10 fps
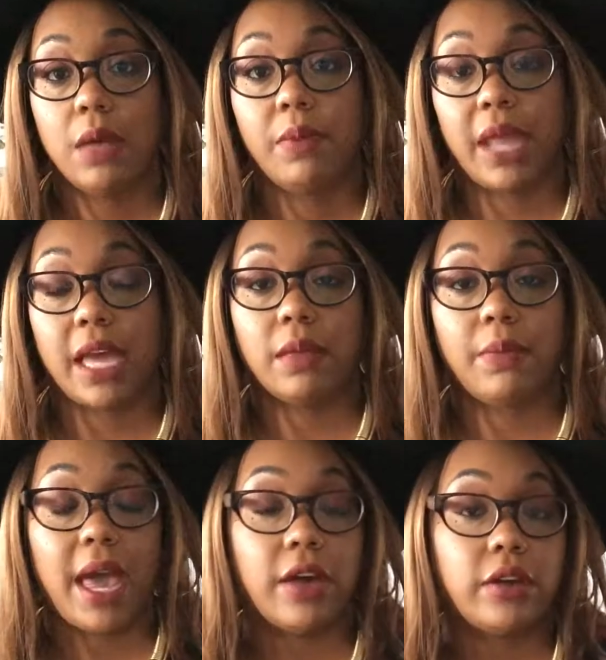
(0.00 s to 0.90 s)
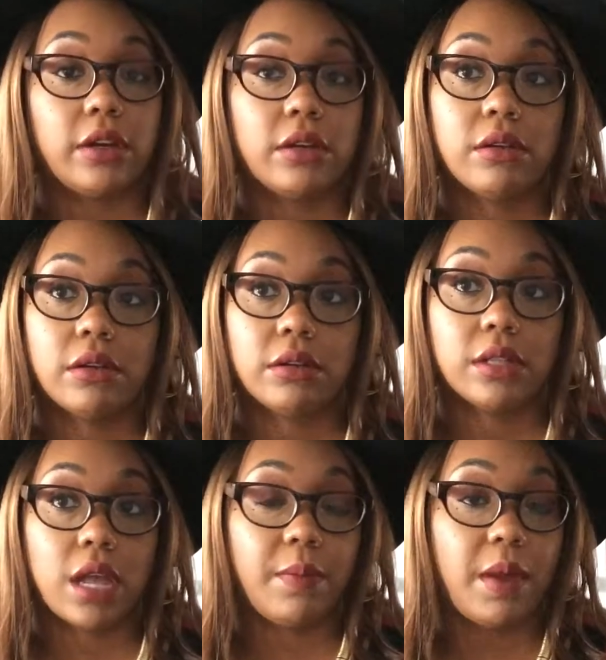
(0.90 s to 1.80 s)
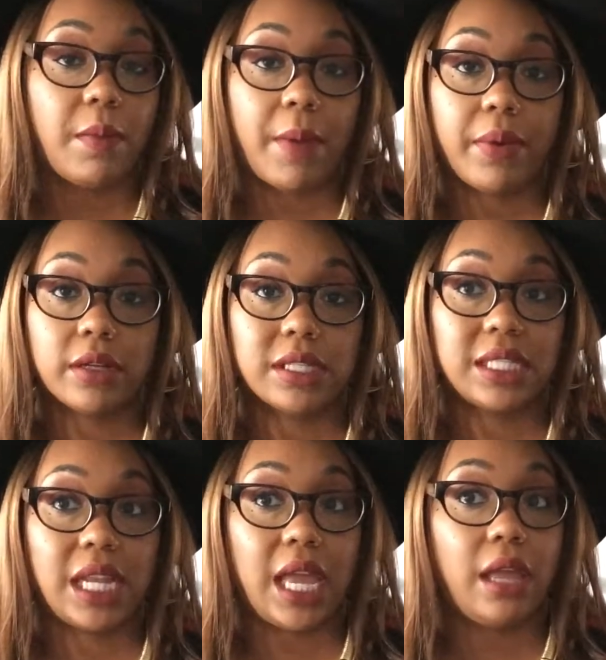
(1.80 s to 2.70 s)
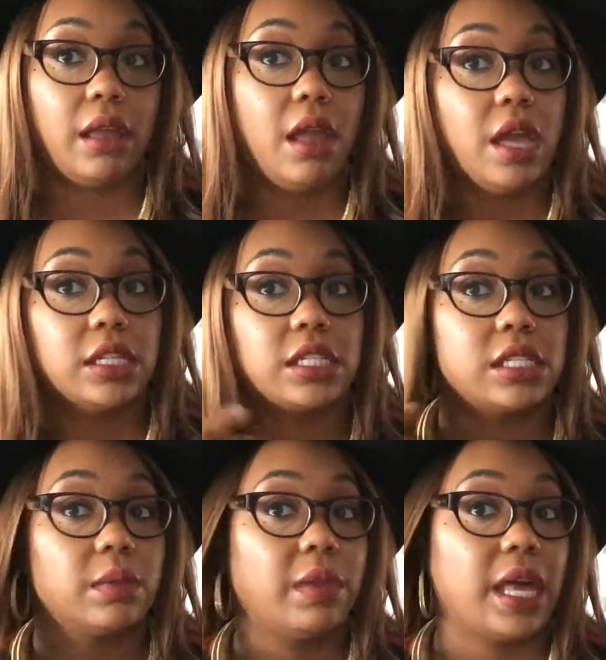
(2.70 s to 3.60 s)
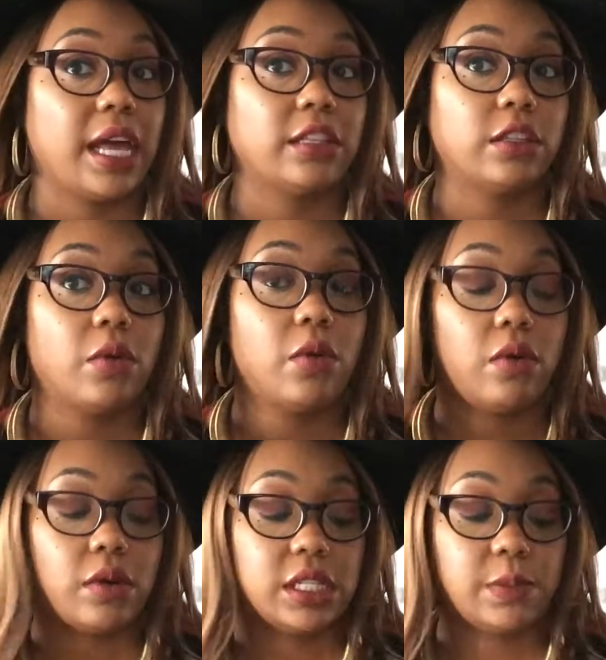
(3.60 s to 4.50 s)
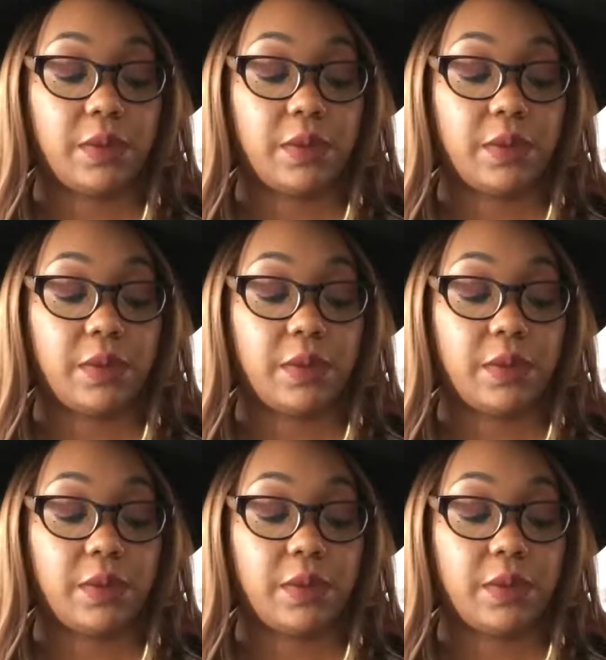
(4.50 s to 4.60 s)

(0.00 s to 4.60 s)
blotting powder in my purse today just to blot out the oils.